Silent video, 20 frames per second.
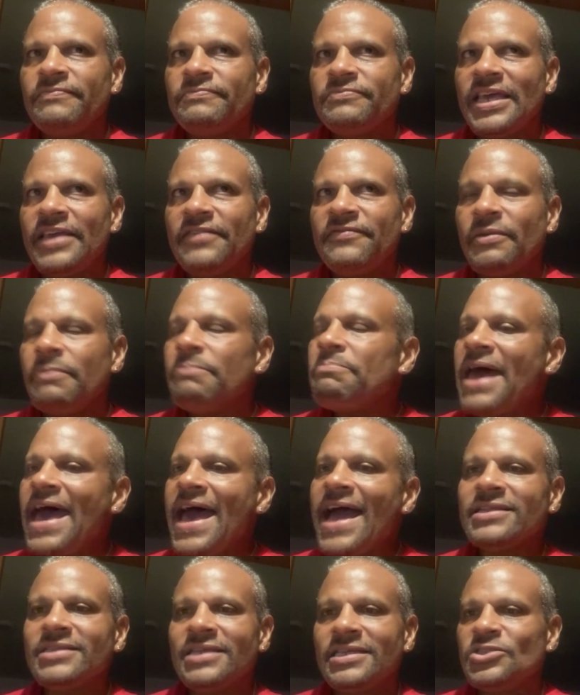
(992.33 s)
They've
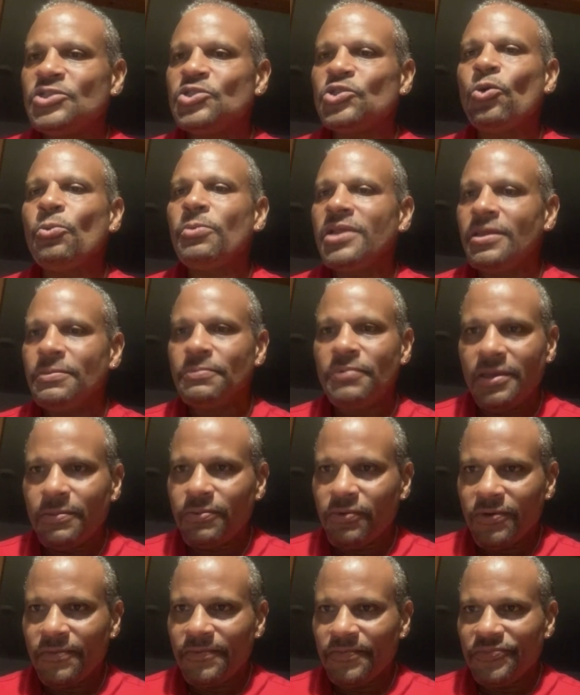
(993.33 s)
impacted so many
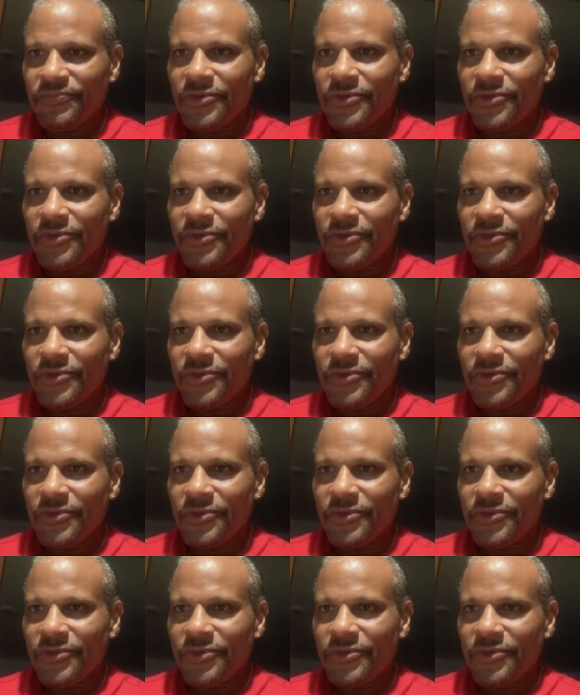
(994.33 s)
people,